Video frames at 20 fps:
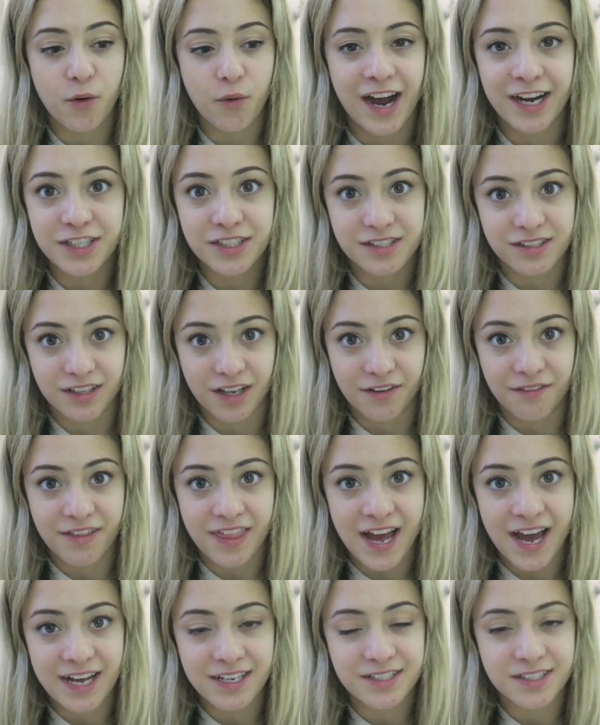I just love
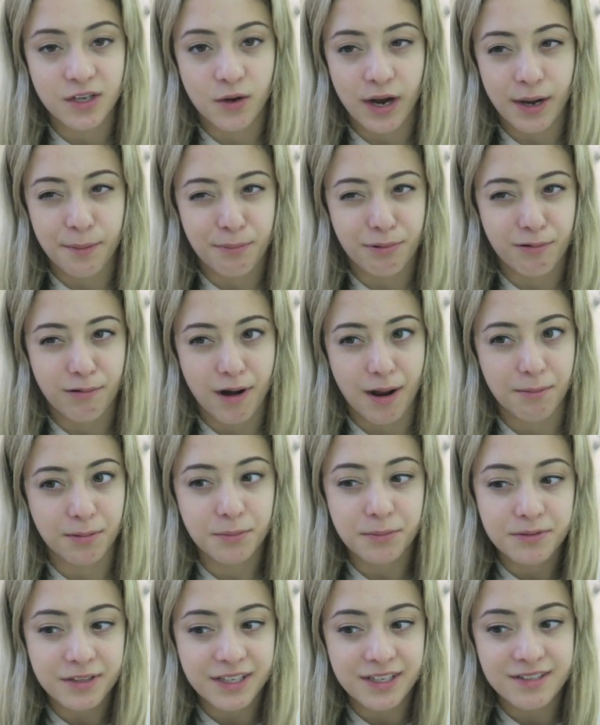that, so I'd
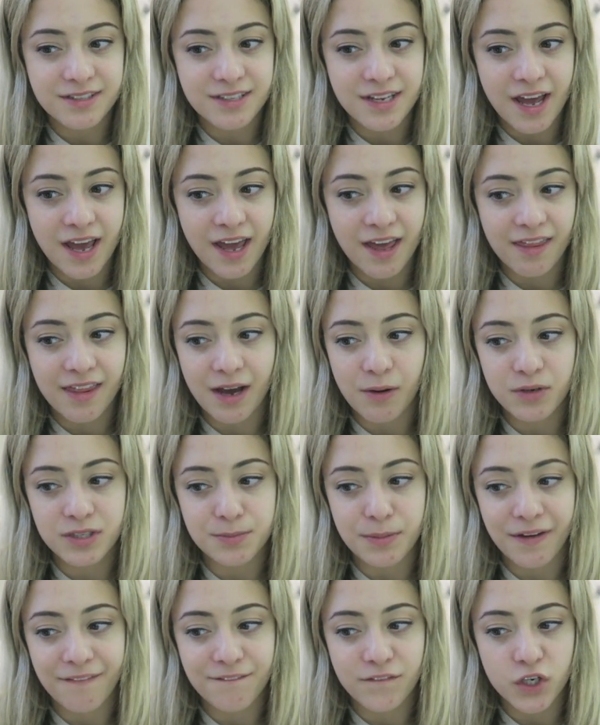probably say that was
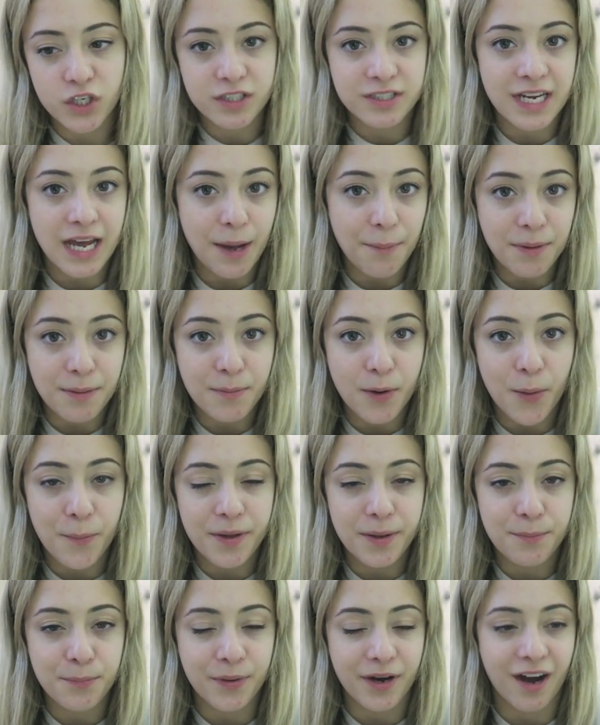my first happy
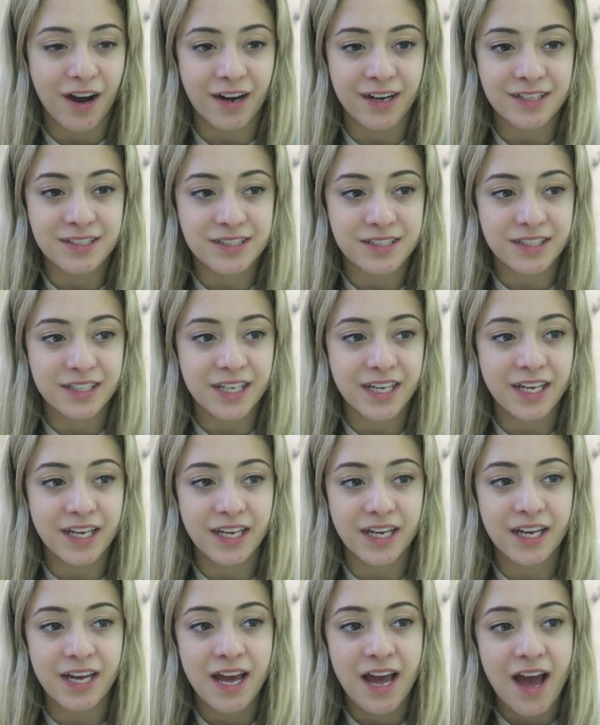moment, but
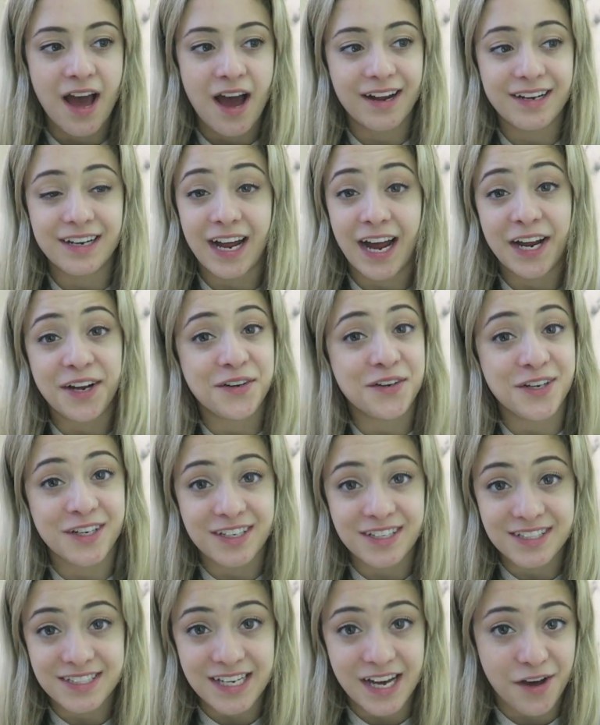honestly, I
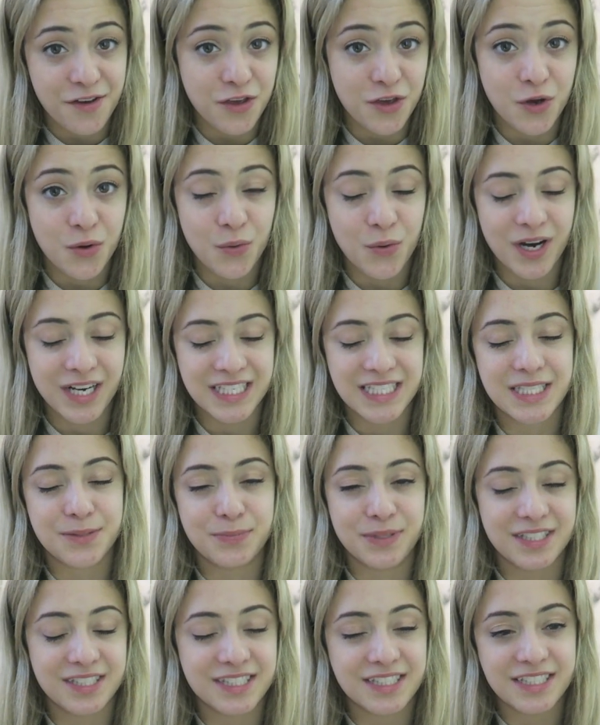couldn't tell you a
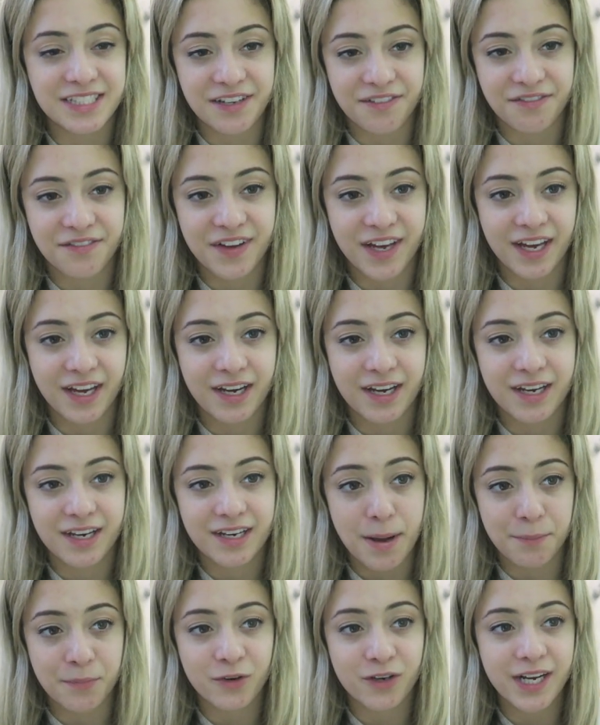specific
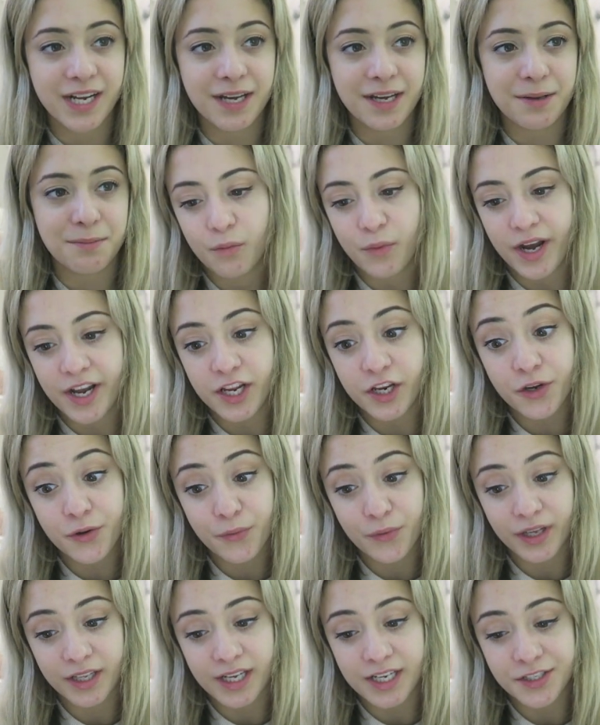memory. When did you
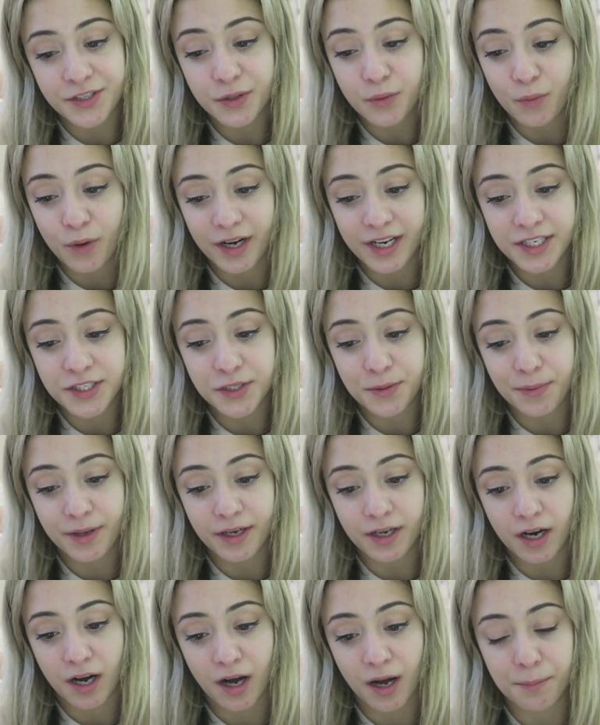realize you wanted to
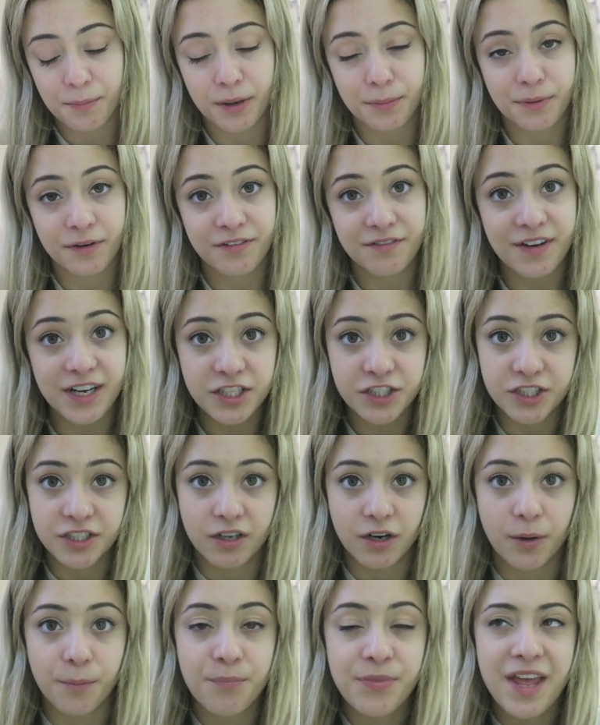become a
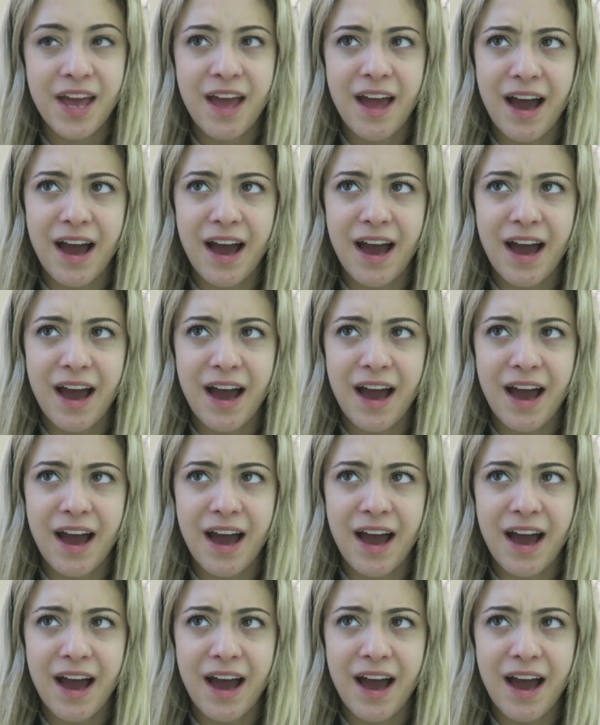professional?